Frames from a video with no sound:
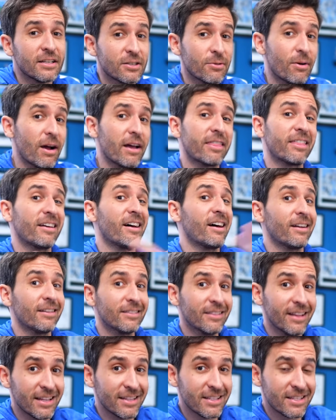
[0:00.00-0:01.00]
So I thought,
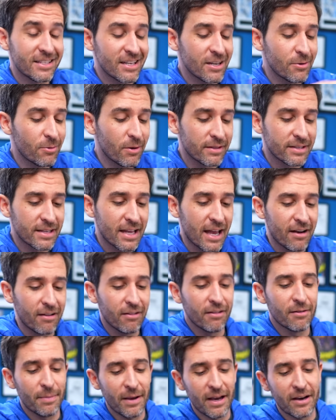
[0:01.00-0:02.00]
let's see what's that
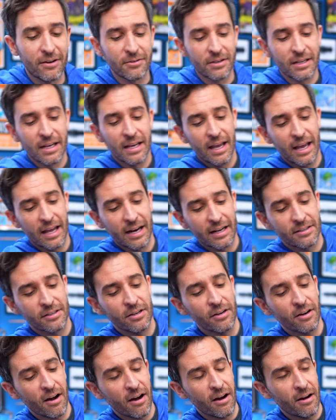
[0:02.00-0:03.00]
all about. And I
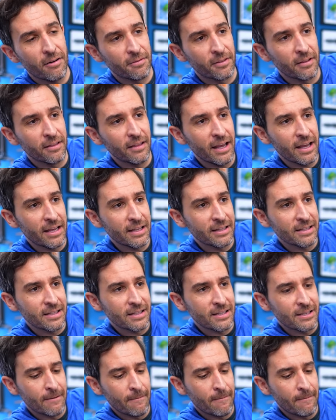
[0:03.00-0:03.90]
took off the lens,